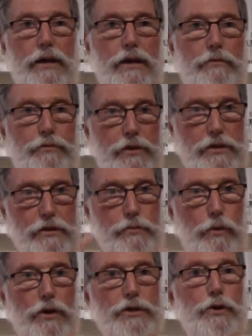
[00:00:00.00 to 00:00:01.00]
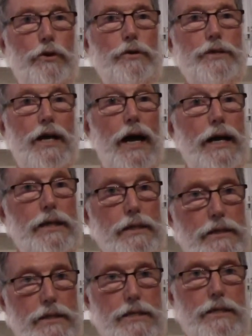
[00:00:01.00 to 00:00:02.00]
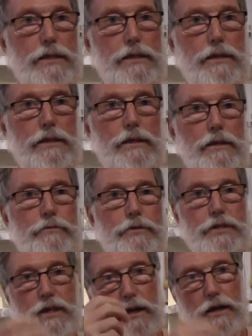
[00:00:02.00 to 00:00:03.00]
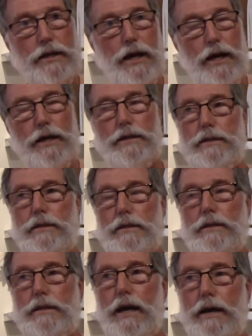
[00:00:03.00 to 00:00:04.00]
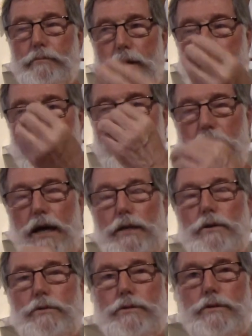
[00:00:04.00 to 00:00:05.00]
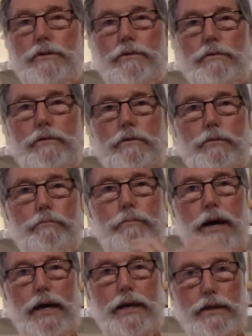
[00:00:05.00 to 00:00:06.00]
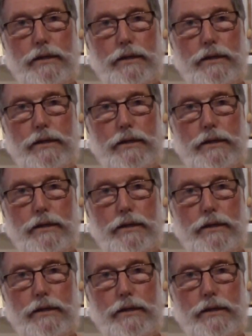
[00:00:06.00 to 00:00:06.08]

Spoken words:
If this is what your diet is, physical diet and mental diet also, combined,